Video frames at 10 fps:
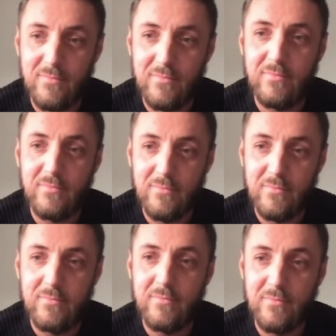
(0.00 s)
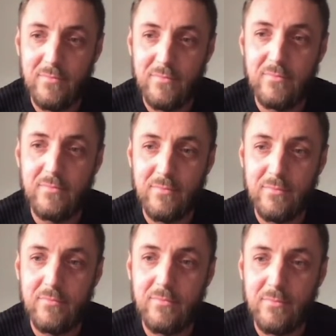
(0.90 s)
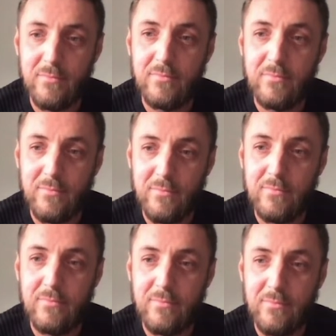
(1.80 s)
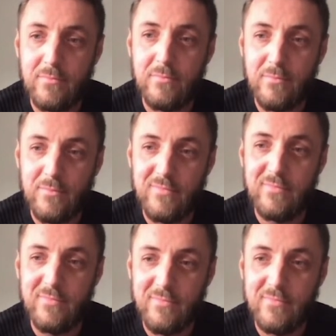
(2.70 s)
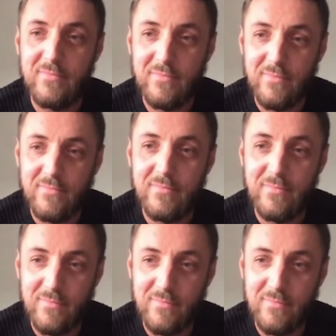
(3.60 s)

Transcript: (not speaking)